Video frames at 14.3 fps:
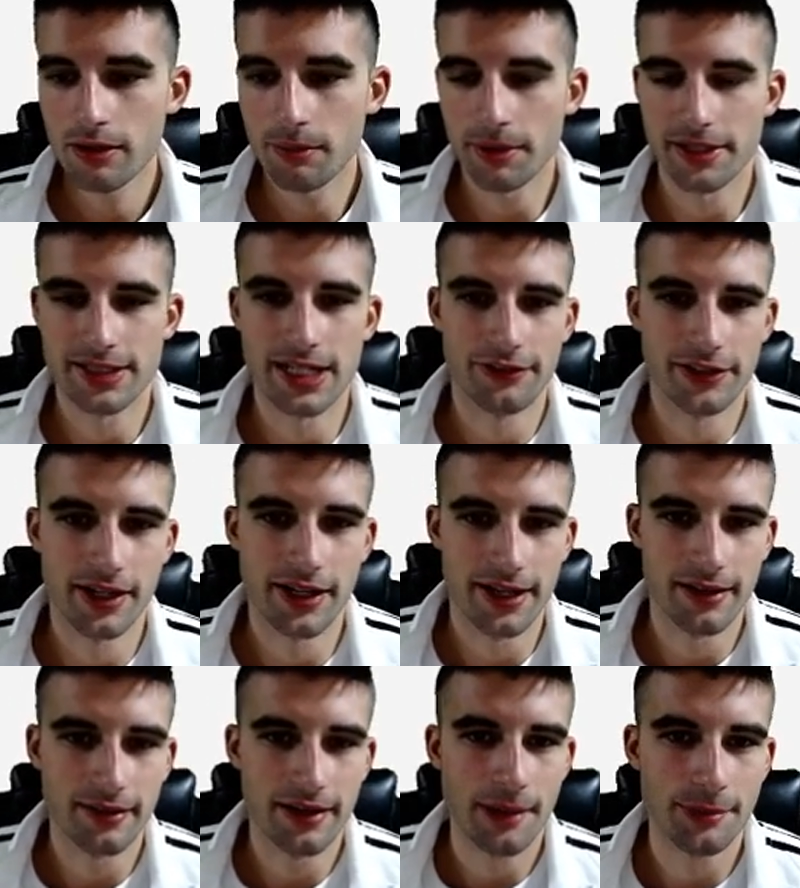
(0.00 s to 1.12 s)
But he's definitely not
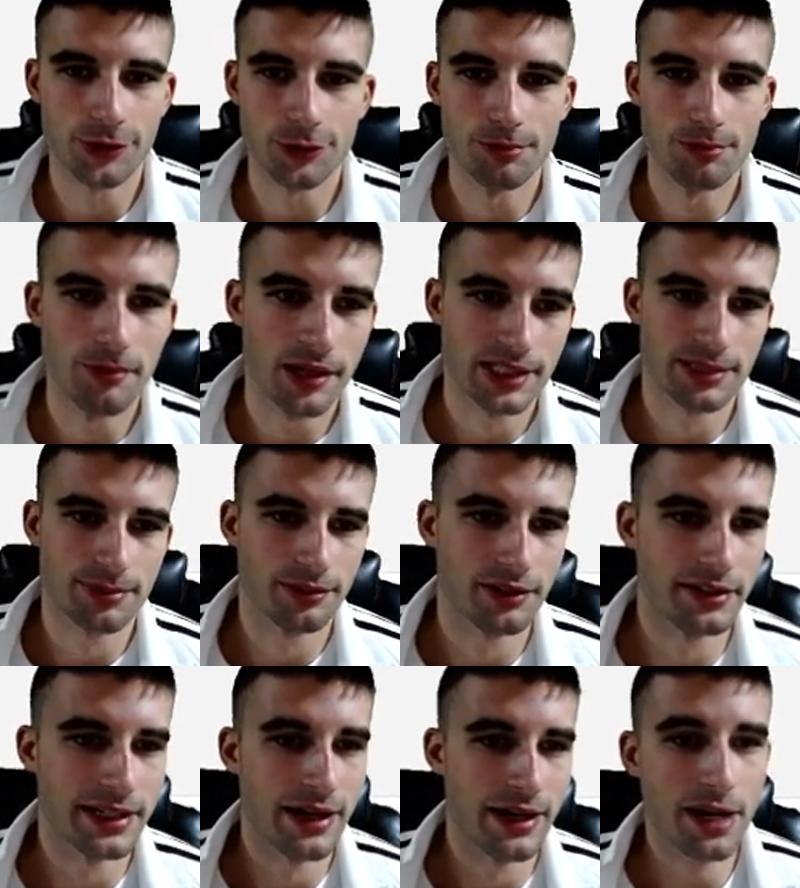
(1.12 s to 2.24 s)
an absolute
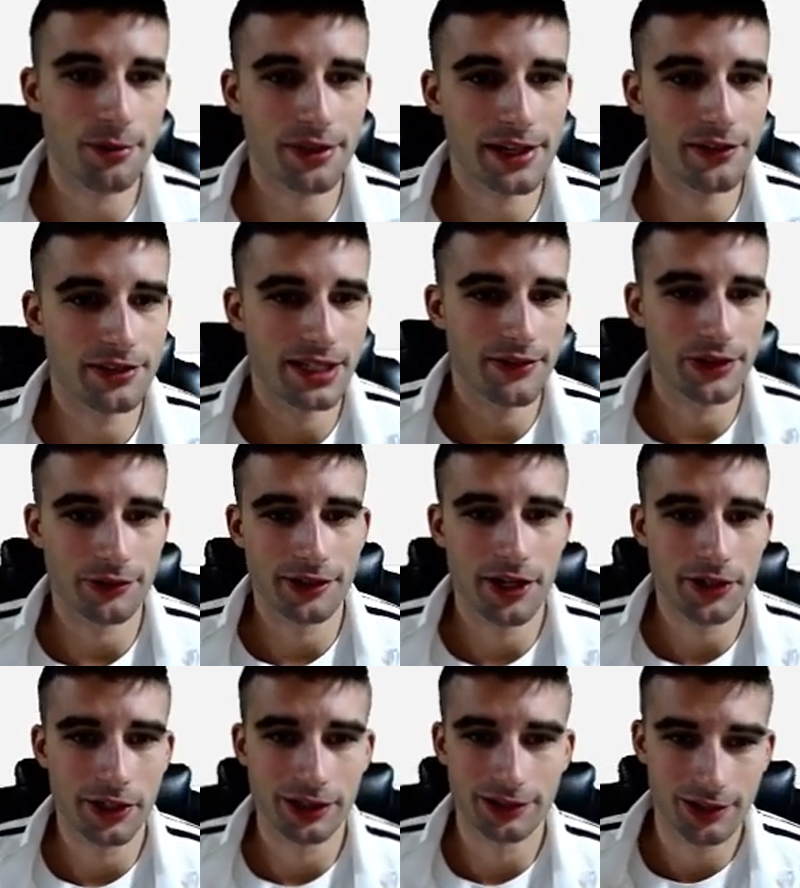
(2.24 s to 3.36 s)
must-play. Now, Adam Thielen,
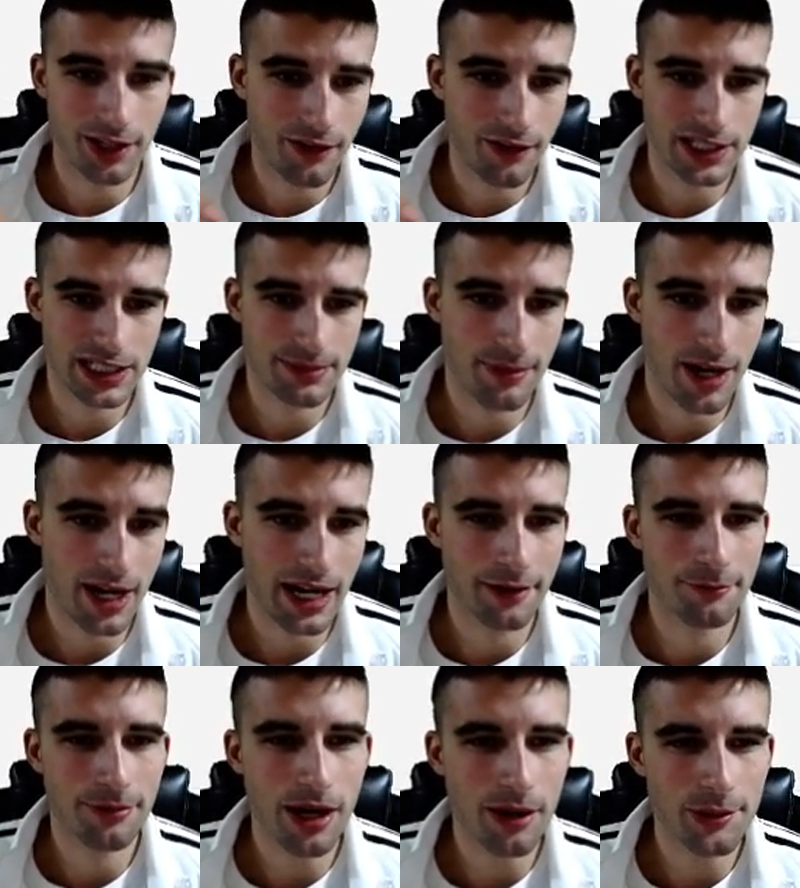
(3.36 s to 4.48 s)
7,300, love the spot.
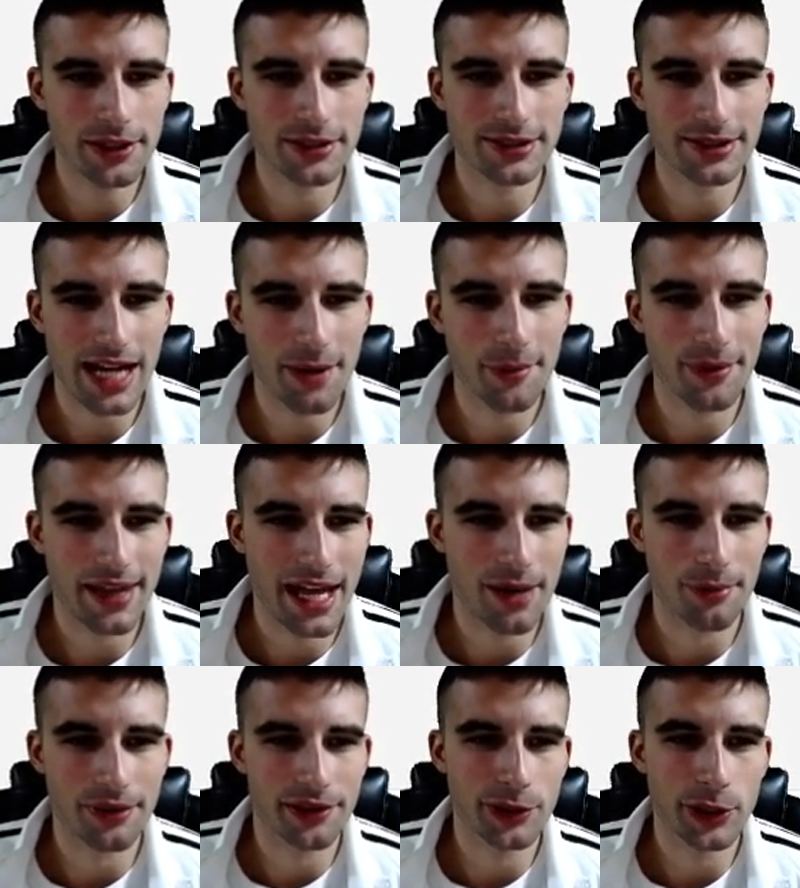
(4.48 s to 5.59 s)
I'd probably side with
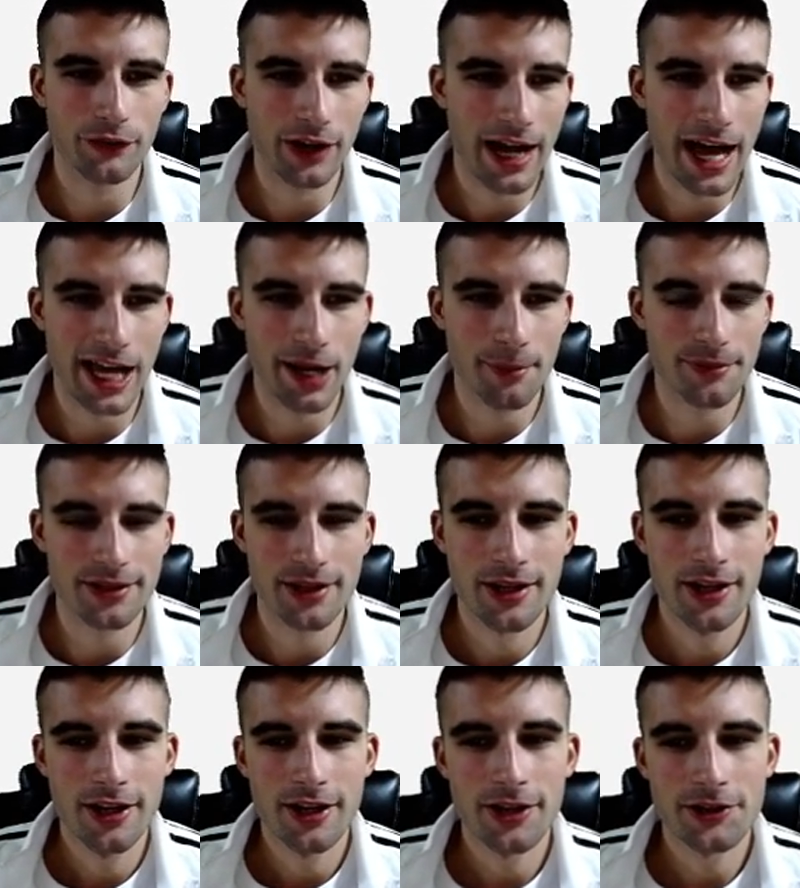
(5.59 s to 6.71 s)
Adam Thielen over Adams
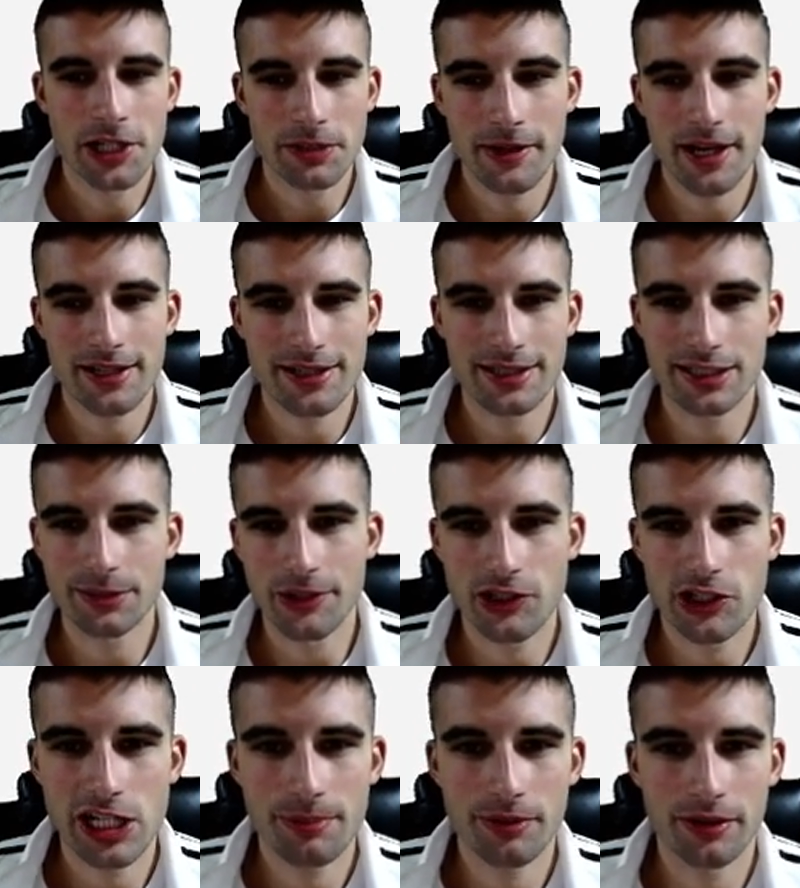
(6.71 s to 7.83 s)
just because he's a little bit
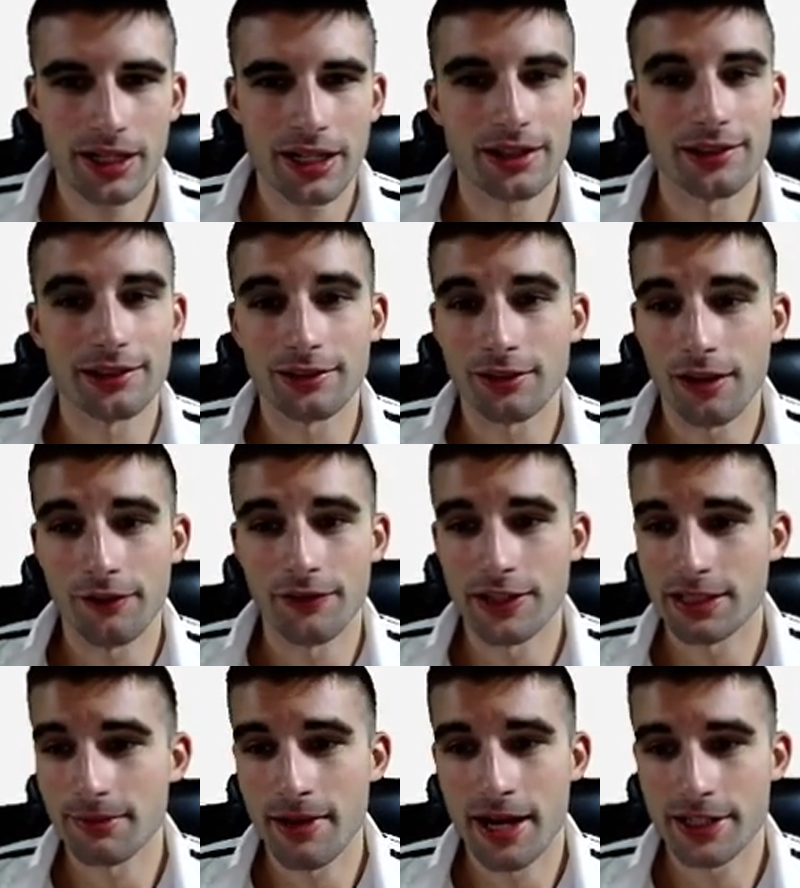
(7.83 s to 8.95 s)
cheaper, and I love
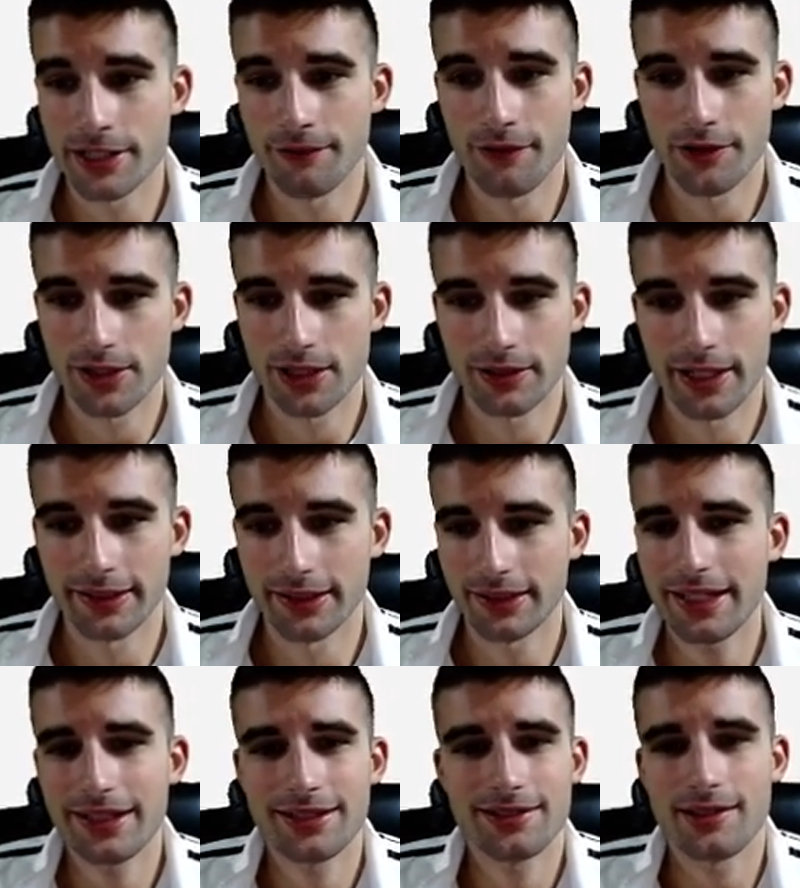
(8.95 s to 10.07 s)
this matchup versus Atlanta.
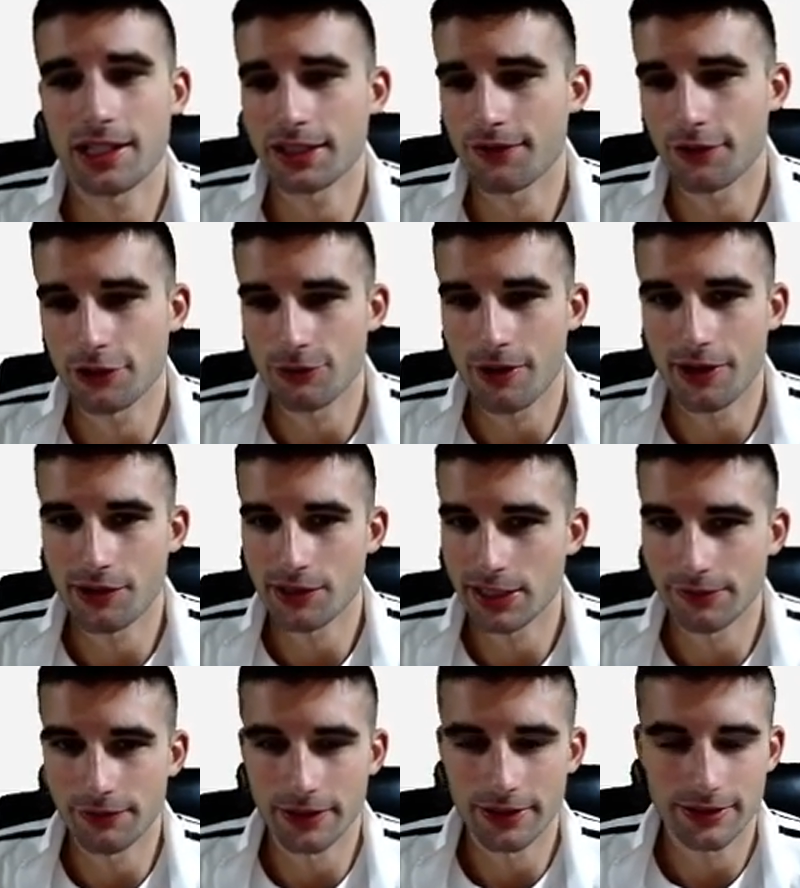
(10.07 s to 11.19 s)
Atlanta sucks versus wide
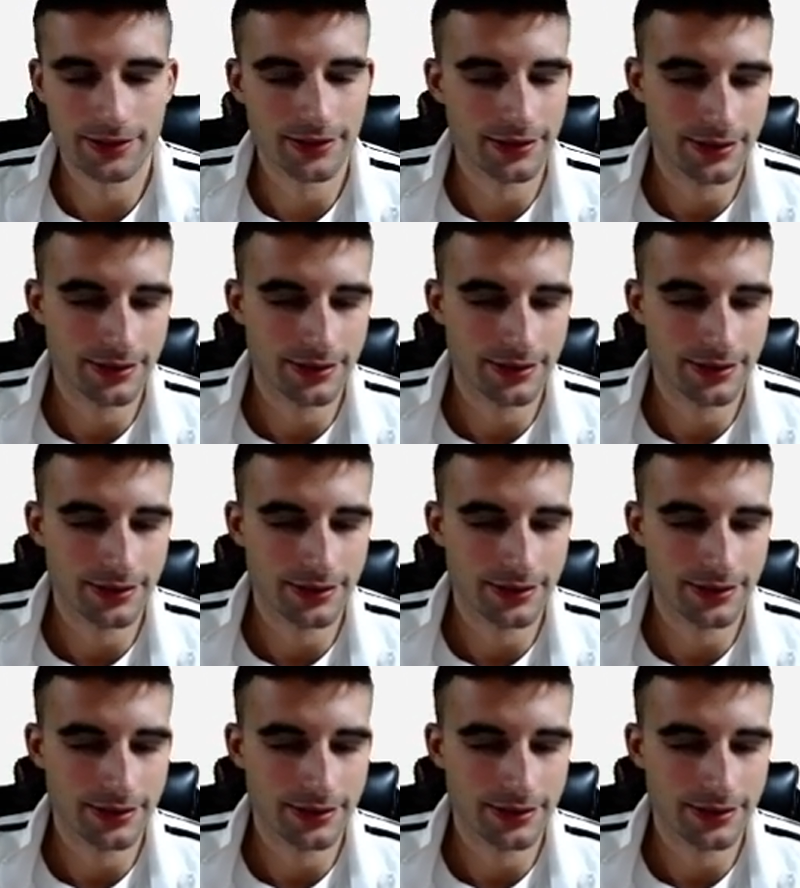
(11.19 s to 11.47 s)
receivers.